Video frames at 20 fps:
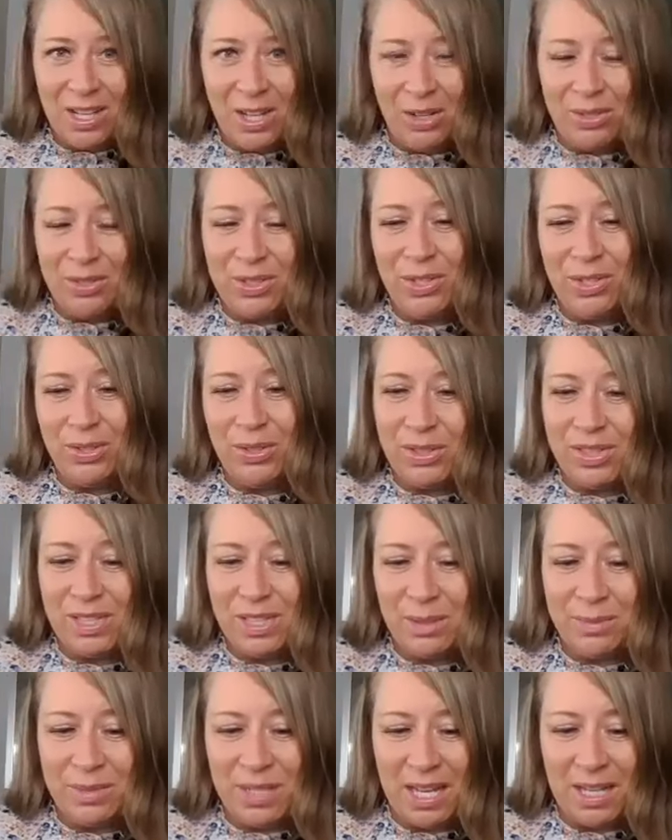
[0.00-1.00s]
go to
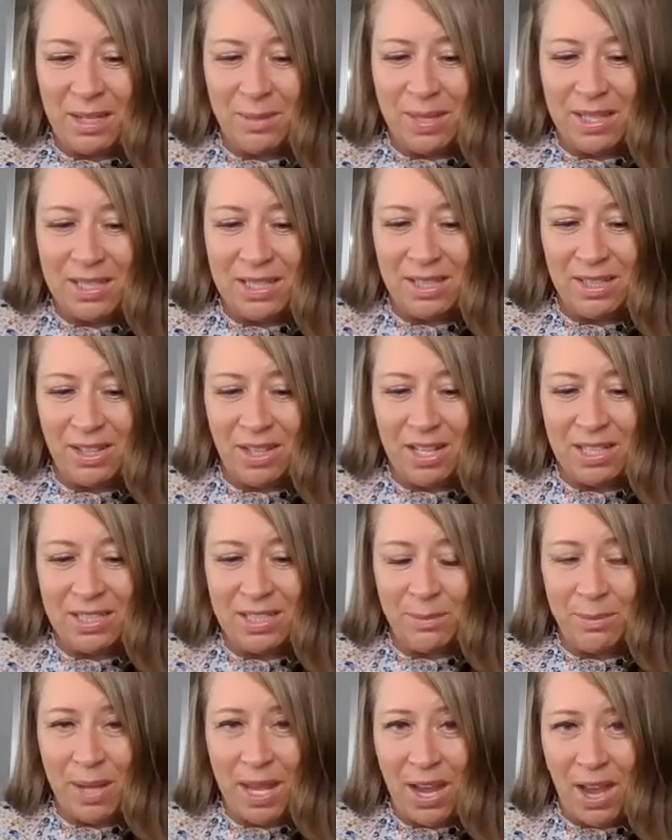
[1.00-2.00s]
some tanning bed
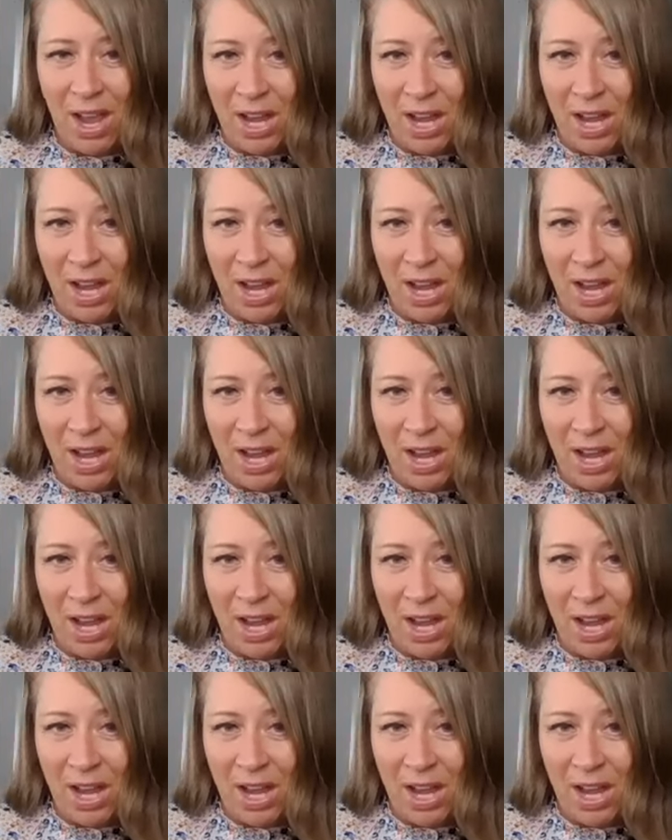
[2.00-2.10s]
salons and pay a